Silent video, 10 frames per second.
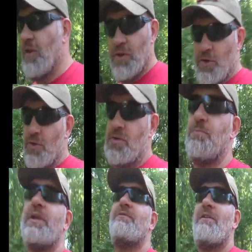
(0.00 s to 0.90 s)
news,
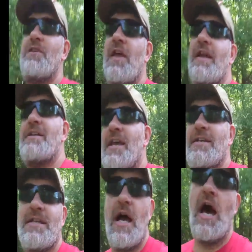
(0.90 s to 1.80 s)
believe everything they say
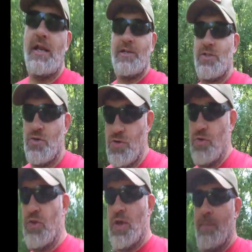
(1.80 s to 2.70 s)
is the honest
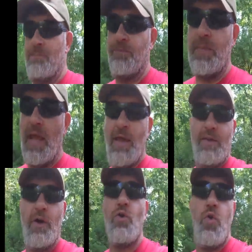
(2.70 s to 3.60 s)
truth.
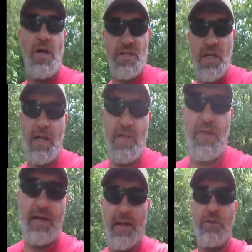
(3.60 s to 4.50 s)
They don't question
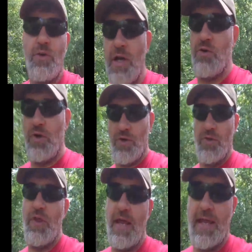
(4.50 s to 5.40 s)
anything. They don't do any critical
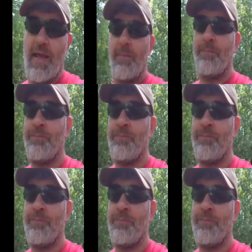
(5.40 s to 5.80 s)
thinking.